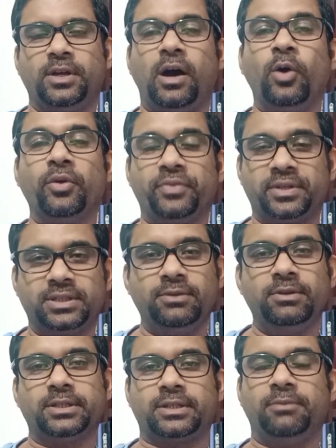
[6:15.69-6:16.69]
How
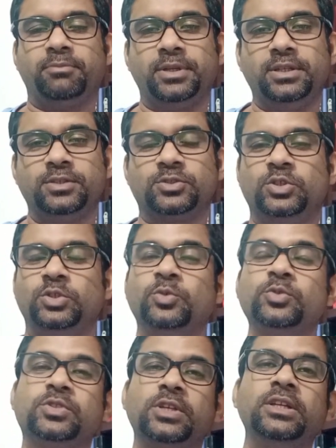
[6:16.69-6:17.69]
effectively the company is
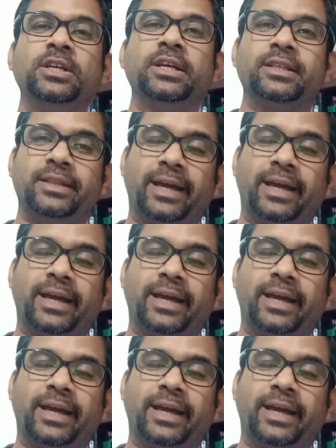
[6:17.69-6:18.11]
using